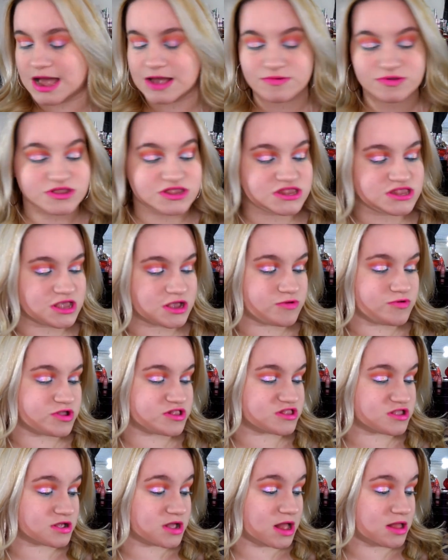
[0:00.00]
I would stick
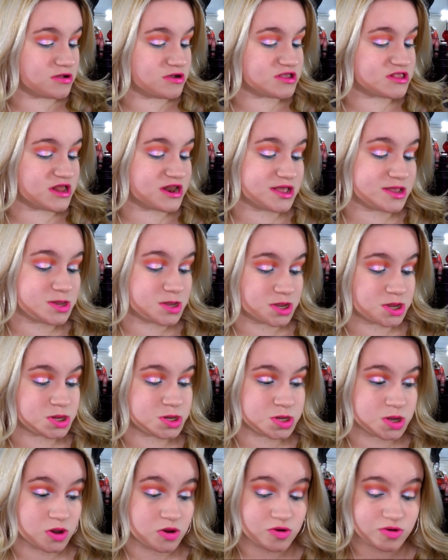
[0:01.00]
with the colors that I
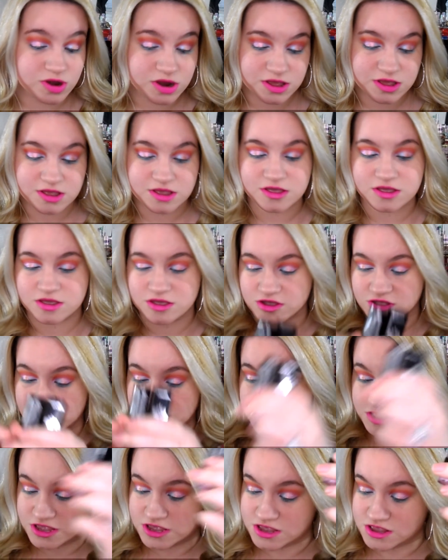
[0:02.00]
just showed.
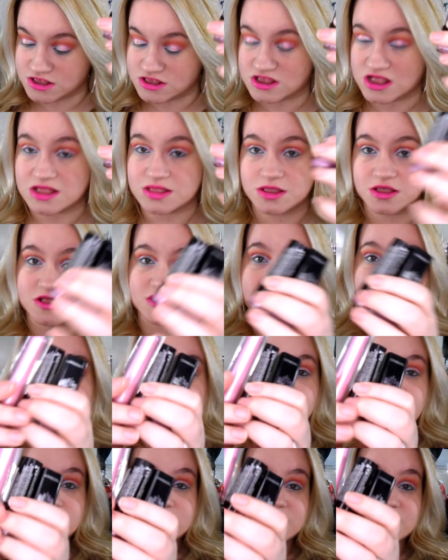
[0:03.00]
These and this
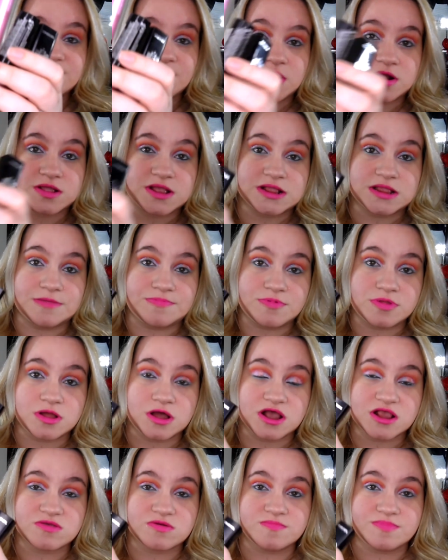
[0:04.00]
pretty sparkly lip
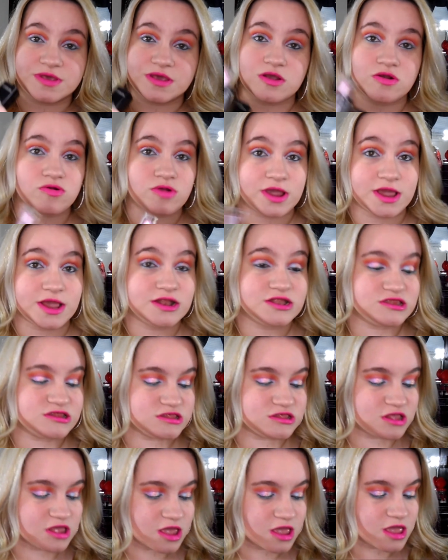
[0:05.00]
gloss would be great.
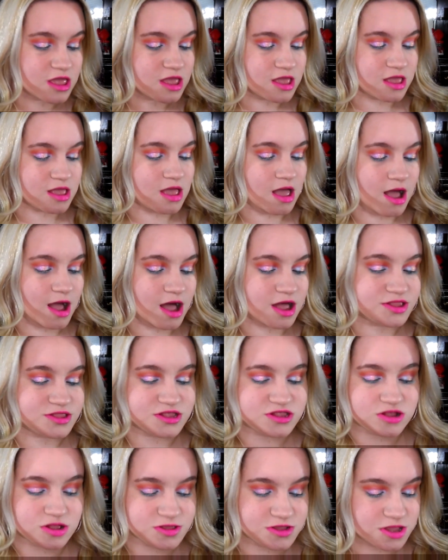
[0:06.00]

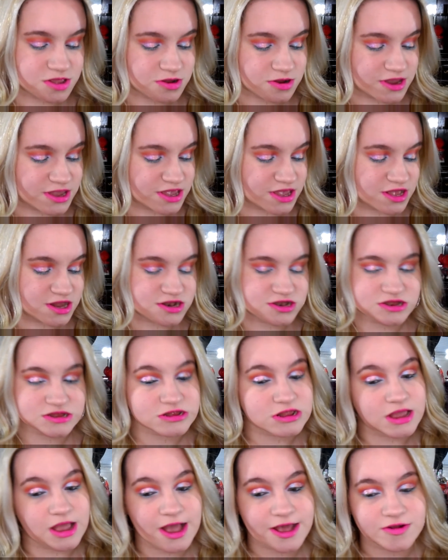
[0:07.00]
This on the other hand,
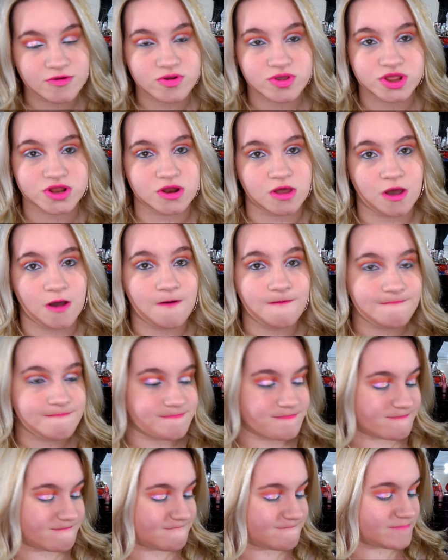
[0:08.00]
I don't really know.
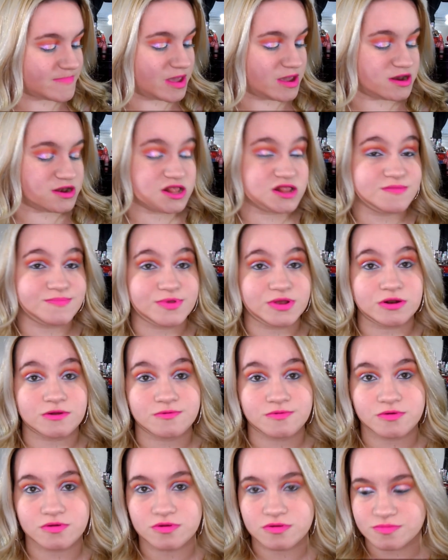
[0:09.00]
It is
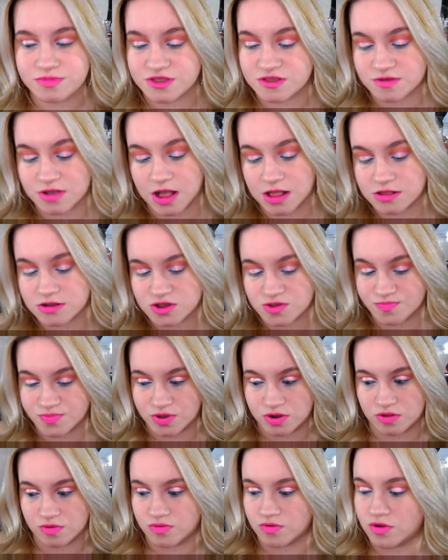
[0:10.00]
beautiful. This color is
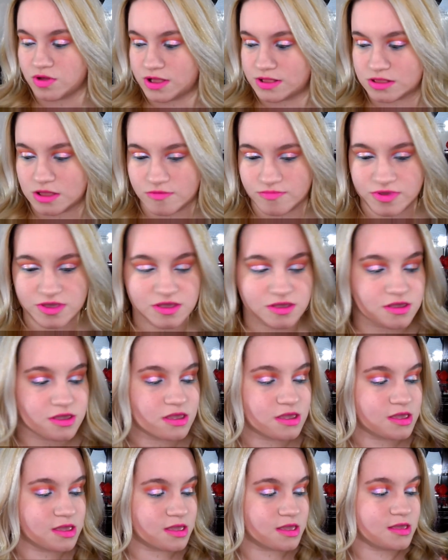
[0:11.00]
beautiful. I love it.
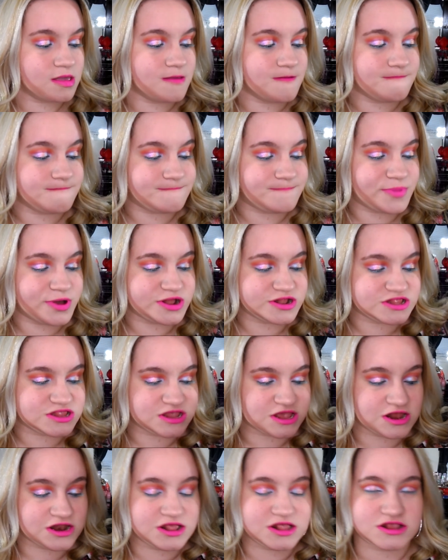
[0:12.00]

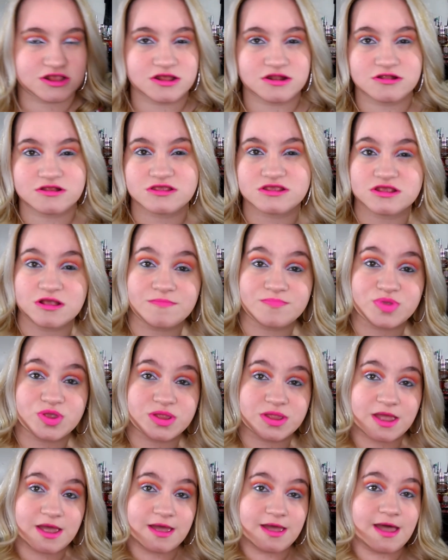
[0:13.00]
But it isn't
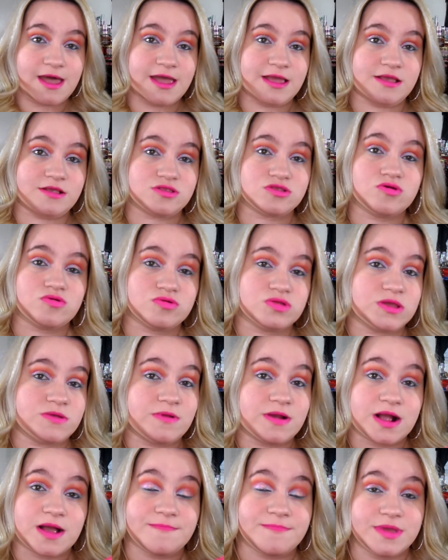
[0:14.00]
something that I
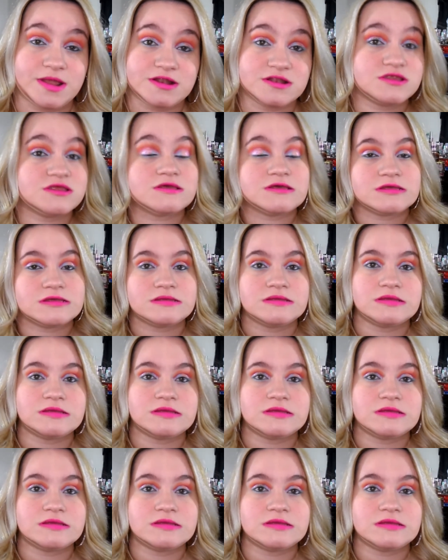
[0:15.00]
totally recommend.